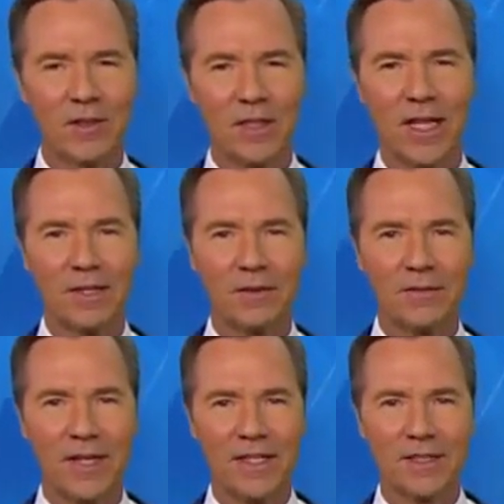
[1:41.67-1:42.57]
look like
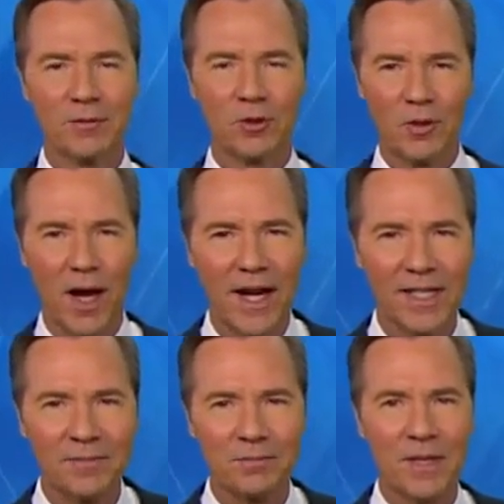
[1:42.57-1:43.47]
we've got some
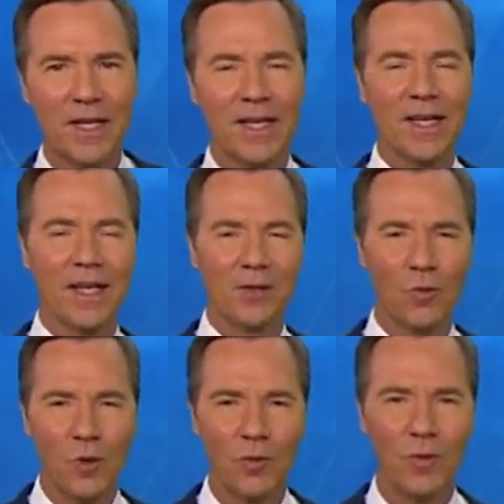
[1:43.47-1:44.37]
dry
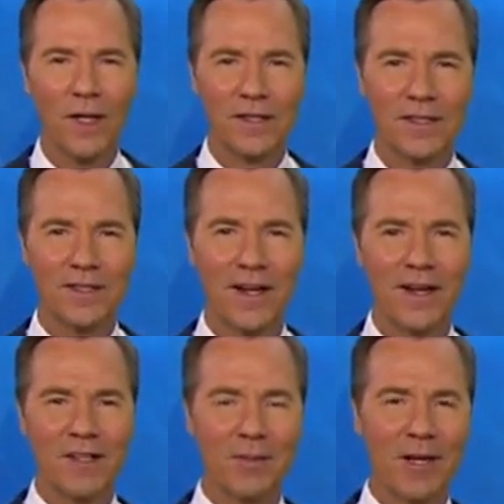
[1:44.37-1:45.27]
and warm weather to
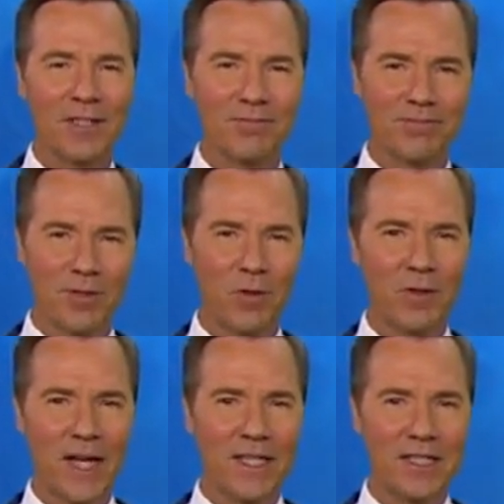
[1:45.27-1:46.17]
talk about.
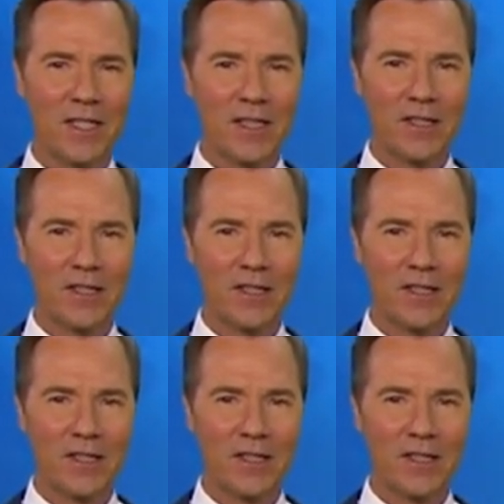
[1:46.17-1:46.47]
Overnight into the